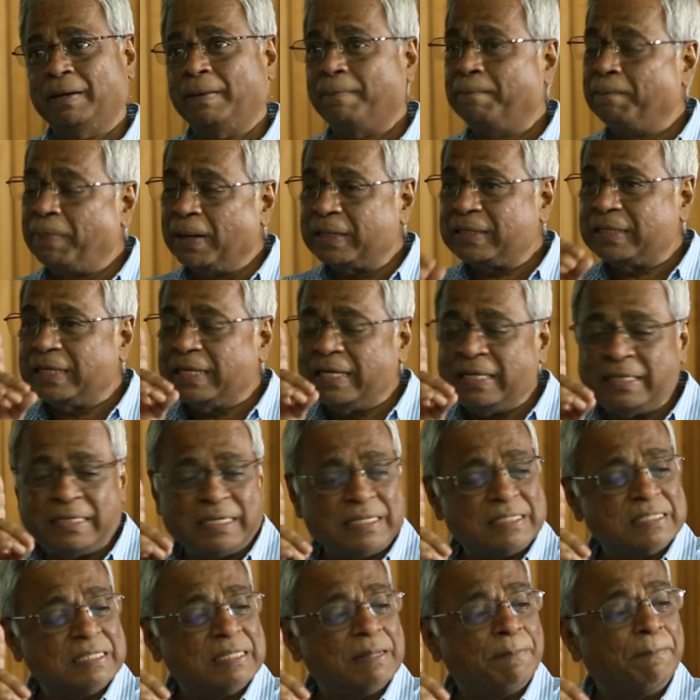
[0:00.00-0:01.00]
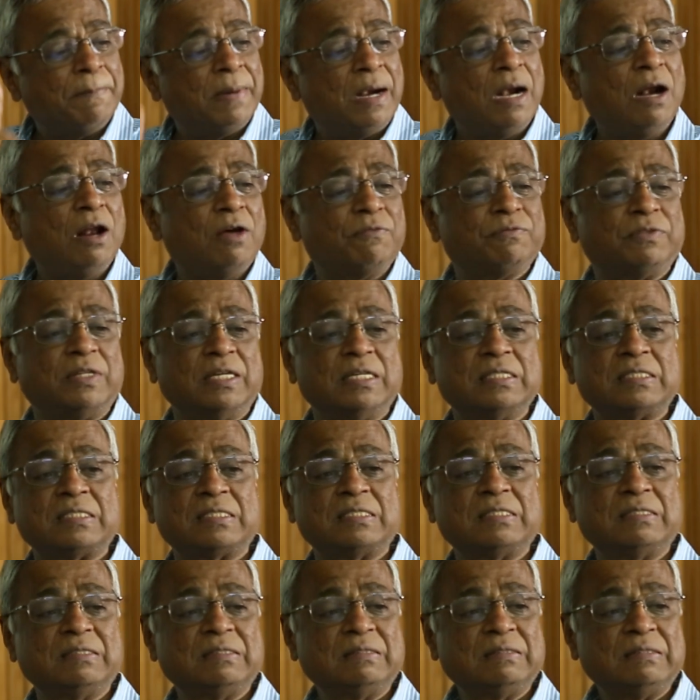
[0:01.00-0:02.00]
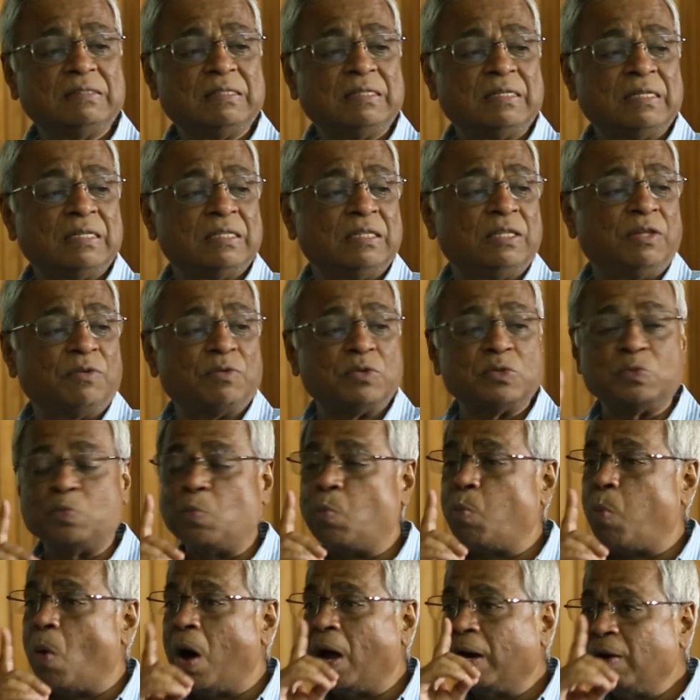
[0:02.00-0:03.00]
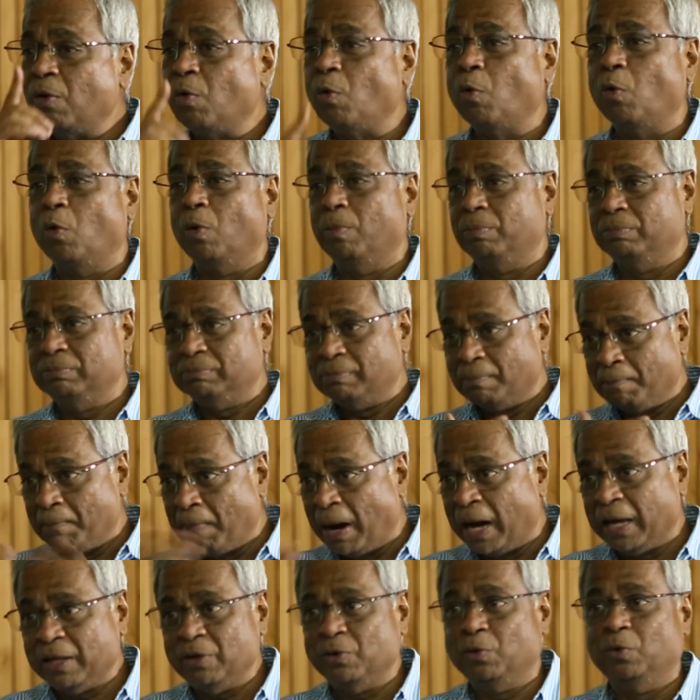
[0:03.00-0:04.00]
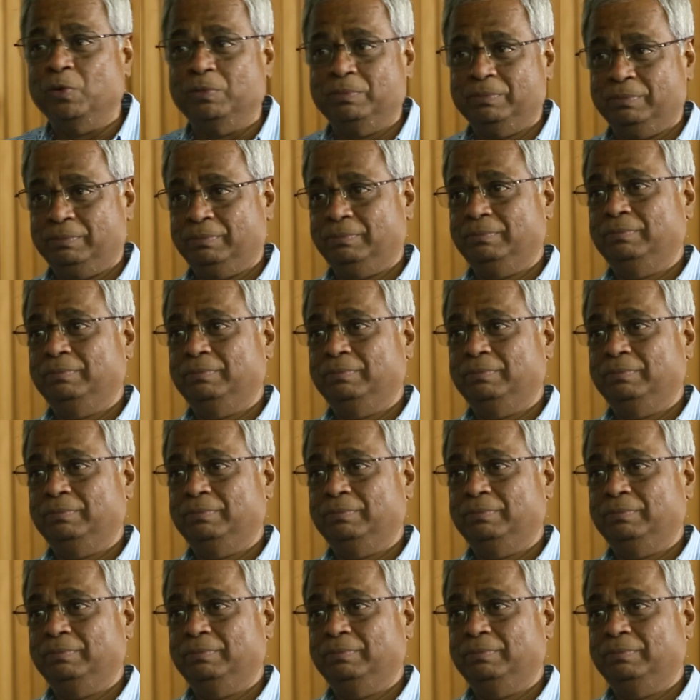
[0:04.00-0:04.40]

but it is in the middle of this, there was one home, my home,